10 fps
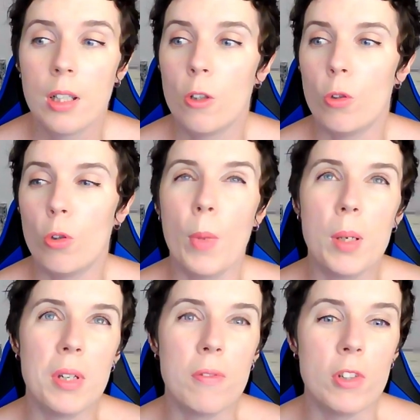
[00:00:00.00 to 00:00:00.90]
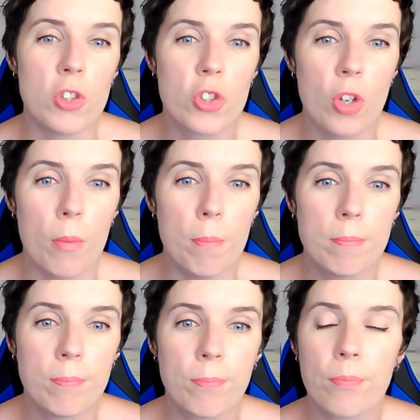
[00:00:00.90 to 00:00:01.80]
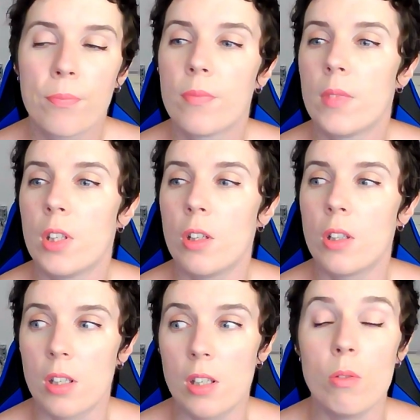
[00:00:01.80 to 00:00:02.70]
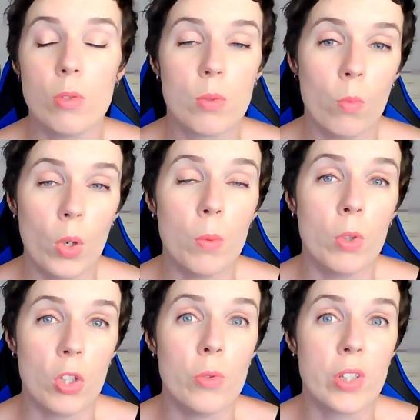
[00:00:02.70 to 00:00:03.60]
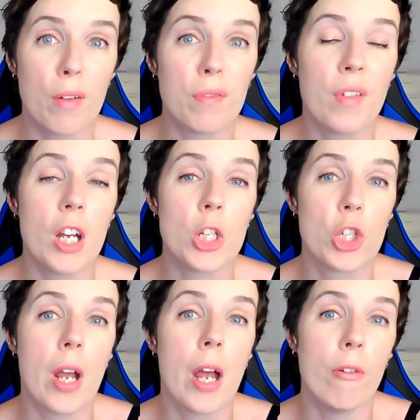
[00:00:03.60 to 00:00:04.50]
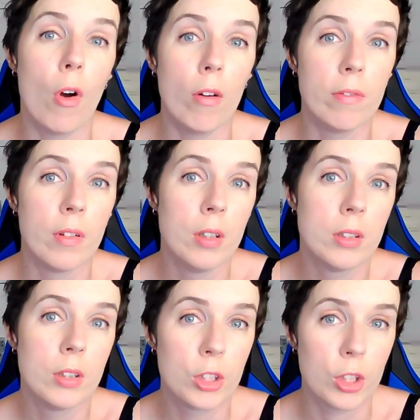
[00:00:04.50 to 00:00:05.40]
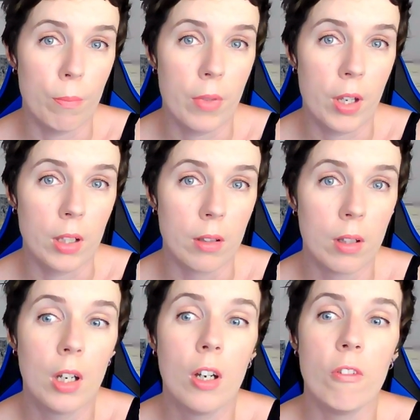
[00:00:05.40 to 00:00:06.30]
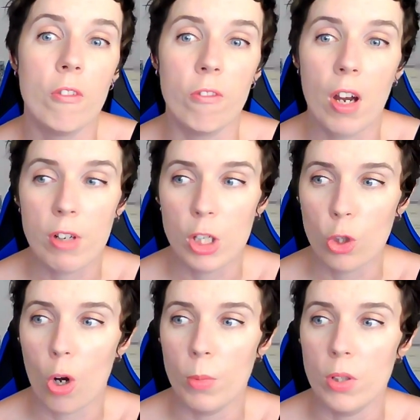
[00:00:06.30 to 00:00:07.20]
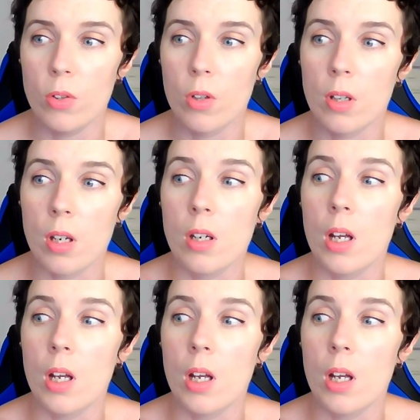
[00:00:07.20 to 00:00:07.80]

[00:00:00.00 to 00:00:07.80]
or maybe even some, we would use a fair share of something. Very common in